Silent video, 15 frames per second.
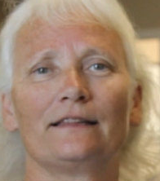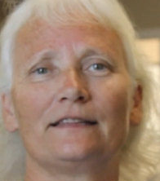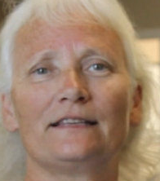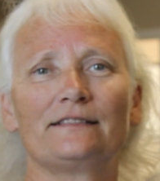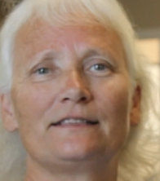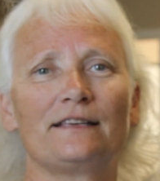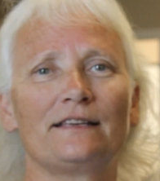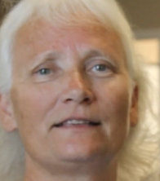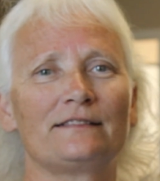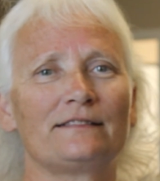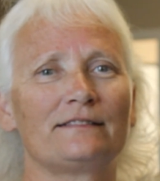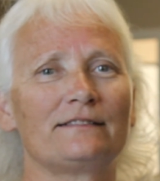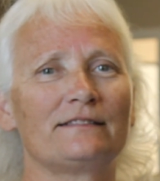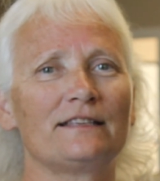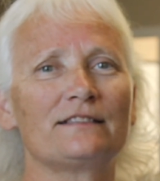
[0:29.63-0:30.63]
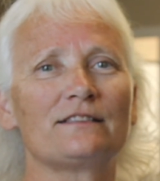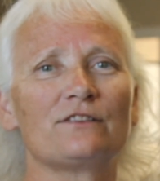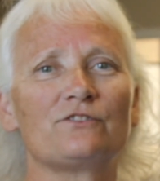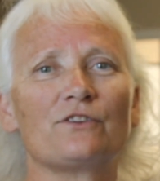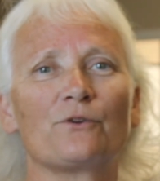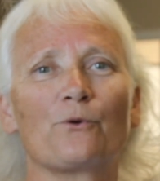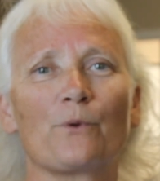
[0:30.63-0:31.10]
This
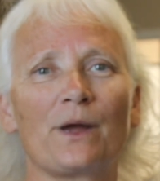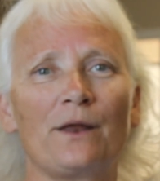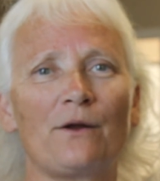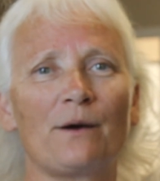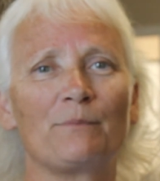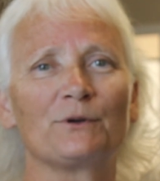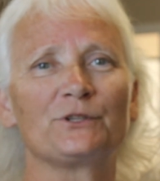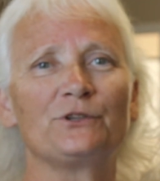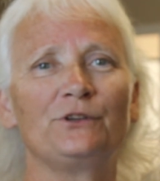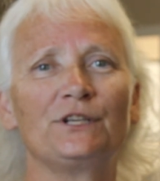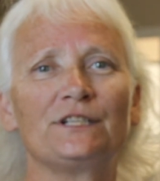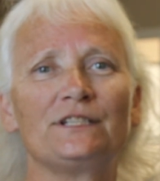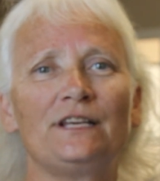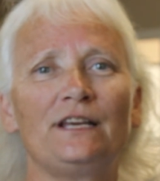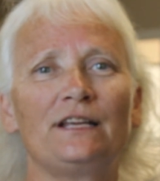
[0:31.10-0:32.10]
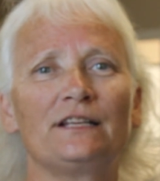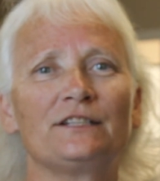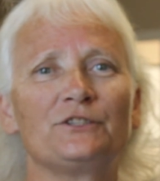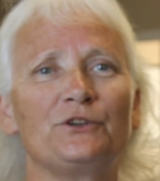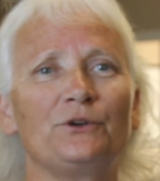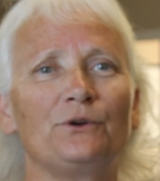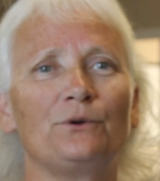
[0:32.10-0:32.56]
is a great opportunity
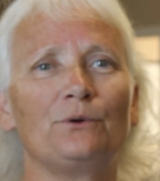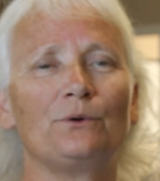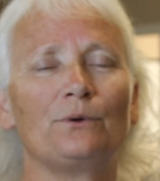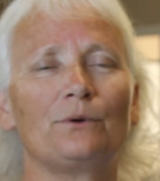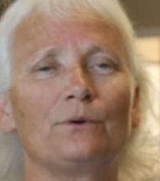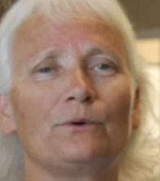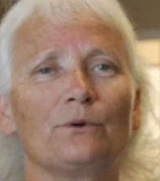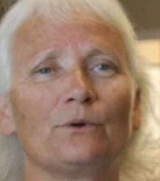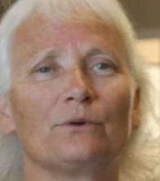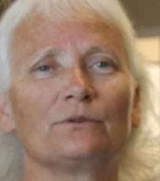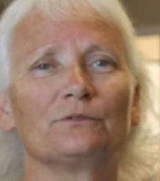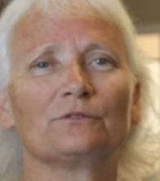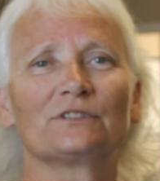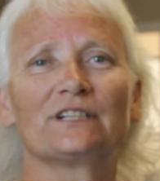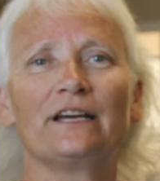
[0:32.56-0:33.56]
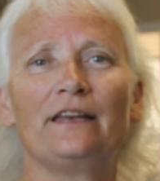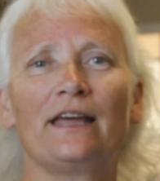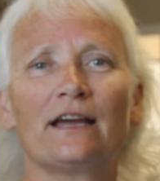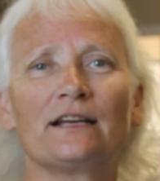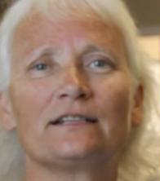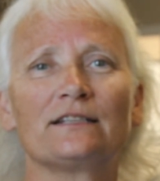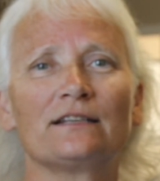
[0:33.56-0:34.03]
to
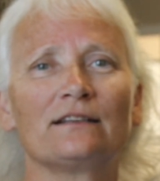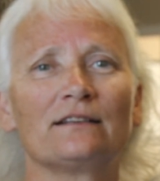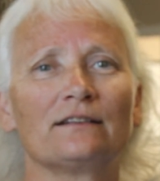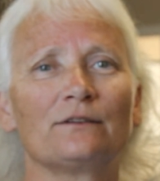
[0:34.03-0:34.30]
connect